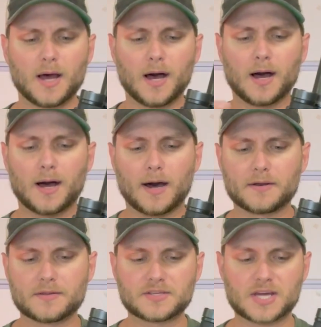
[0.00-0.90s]

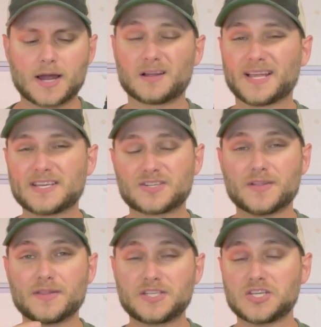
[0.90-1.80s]
under this IR laser,
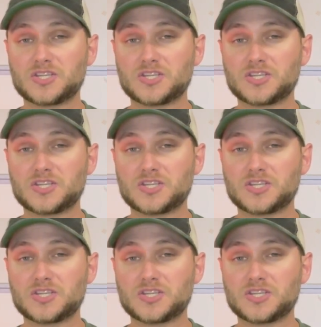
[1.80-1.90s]
and this is